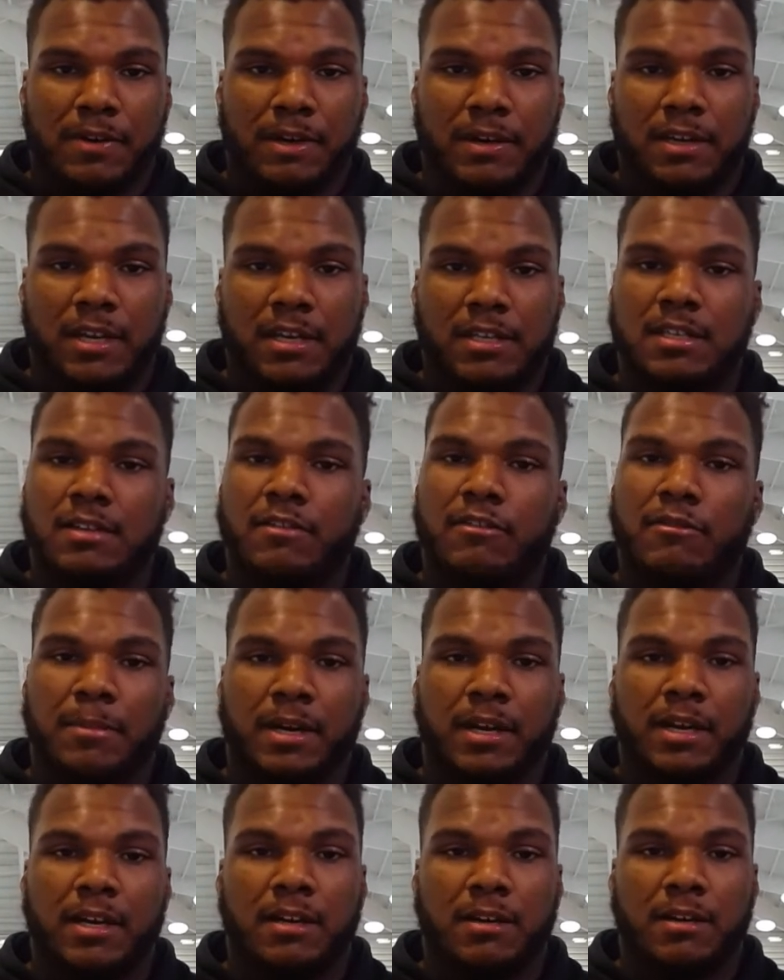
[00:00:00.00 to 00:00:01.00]
Foundation of
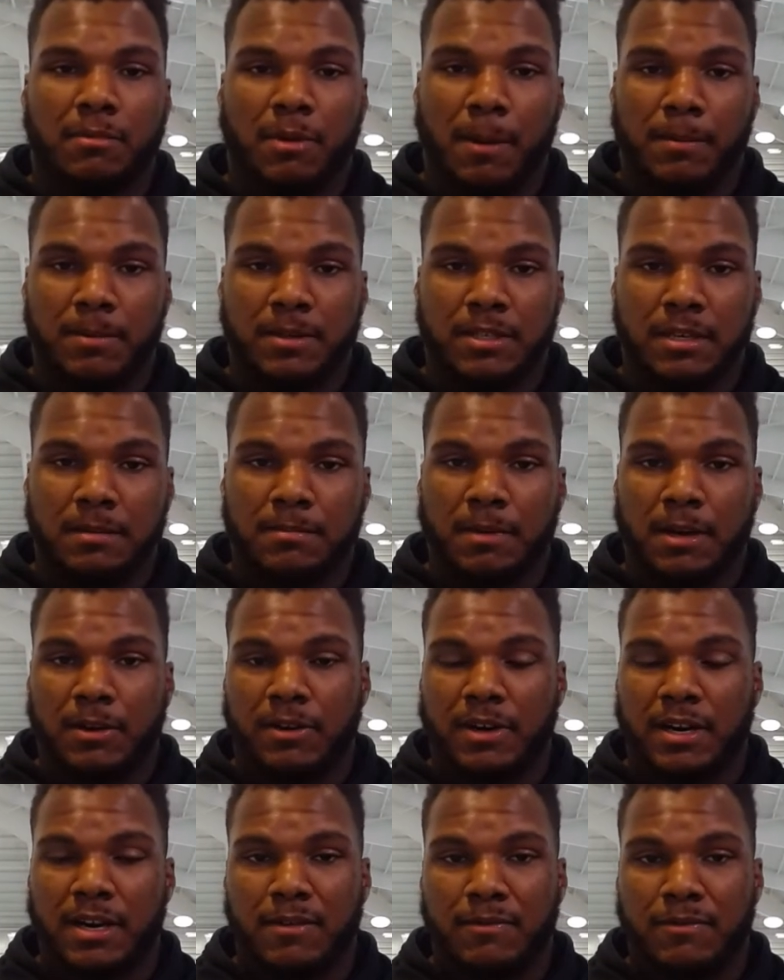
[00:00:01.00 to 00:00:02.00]
America, represent my
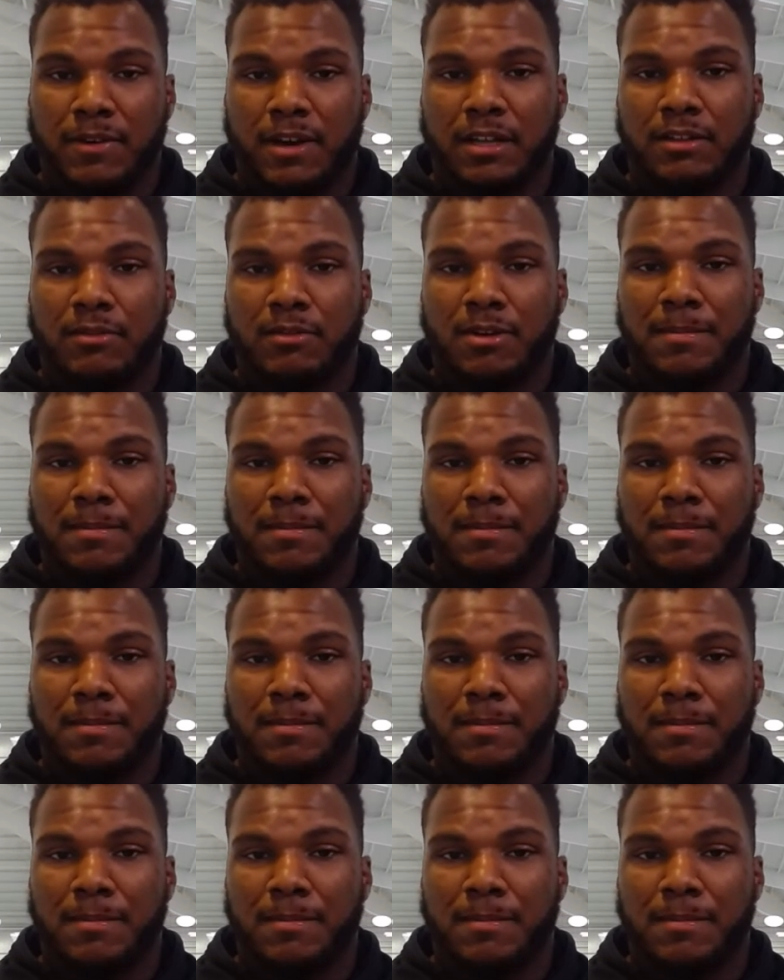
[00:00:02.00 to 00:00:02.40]
grandfather,